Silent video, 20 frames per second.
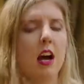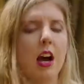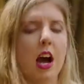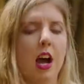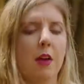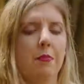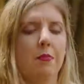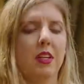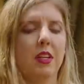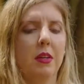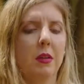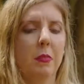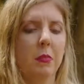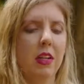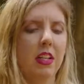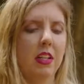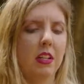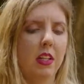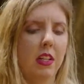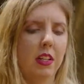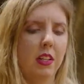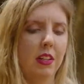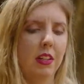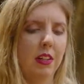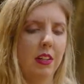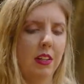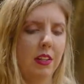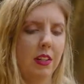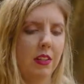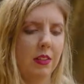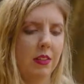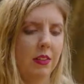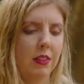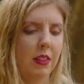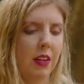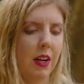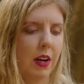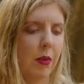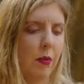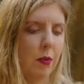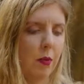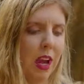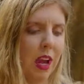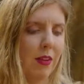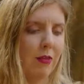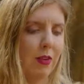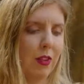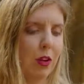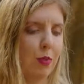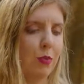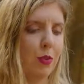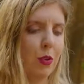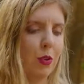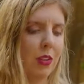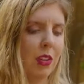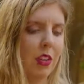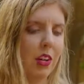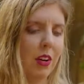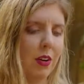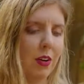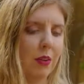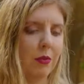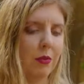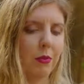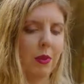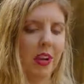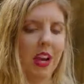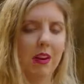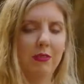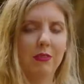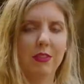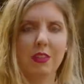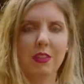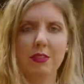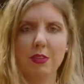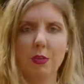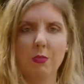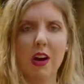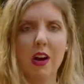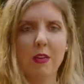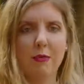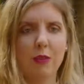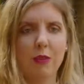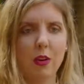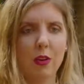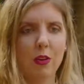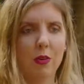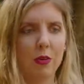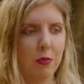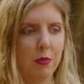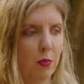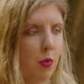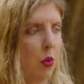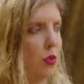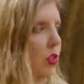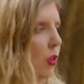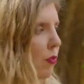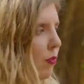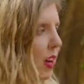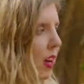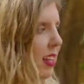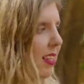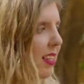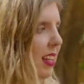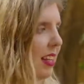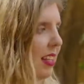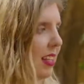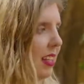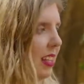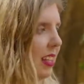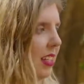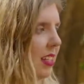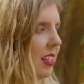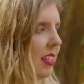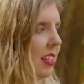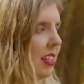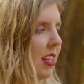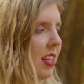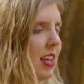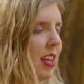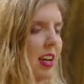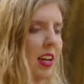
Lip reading: I mean, we have a computer, we have a smartphone, most of us at least.